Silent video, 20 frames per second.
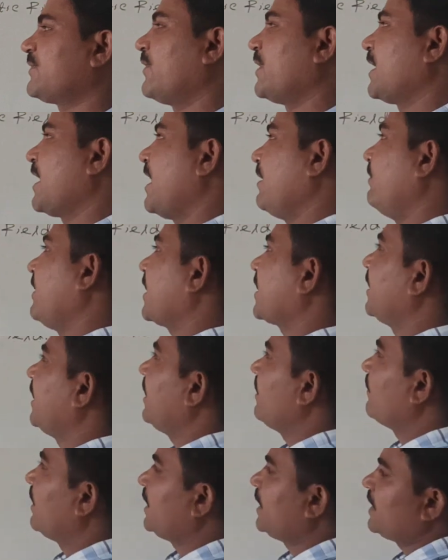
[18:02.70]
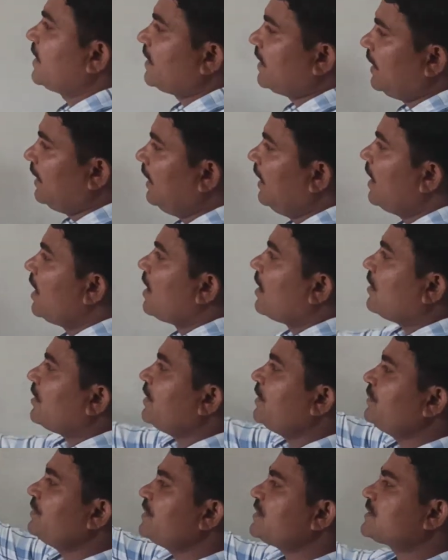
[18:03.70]
for diamagnetic material.
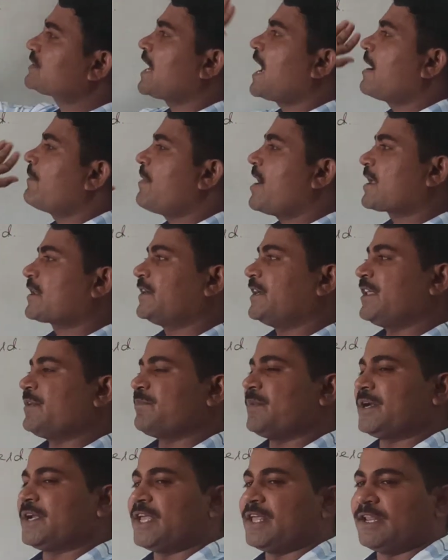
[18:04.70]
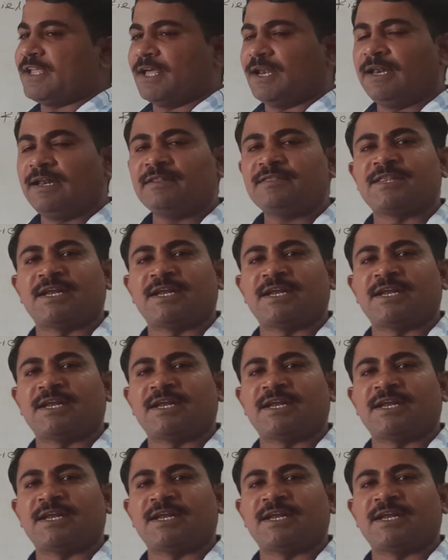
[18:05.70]
In this diamagnetic material,